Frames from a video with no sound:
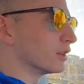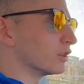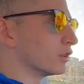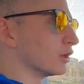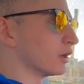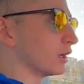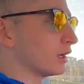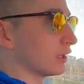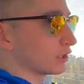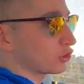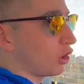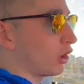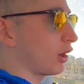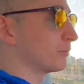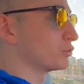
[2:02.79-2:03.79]
the
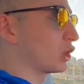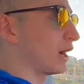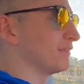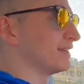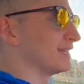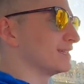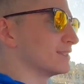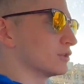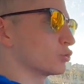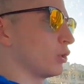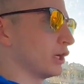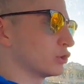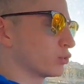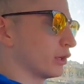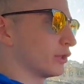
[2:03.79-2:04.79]
car I'm driving is the
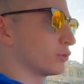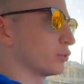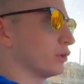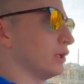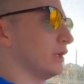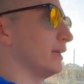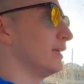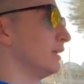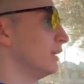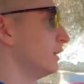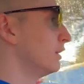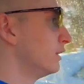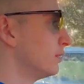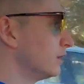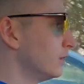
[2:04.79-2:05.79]
2023,
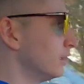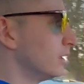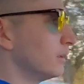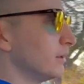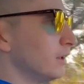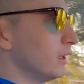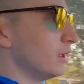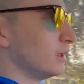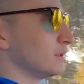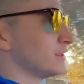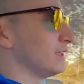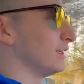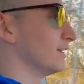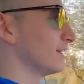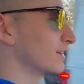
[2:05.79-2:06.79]

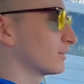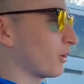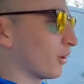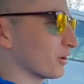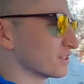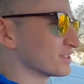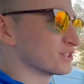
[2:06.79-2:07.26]
see, cars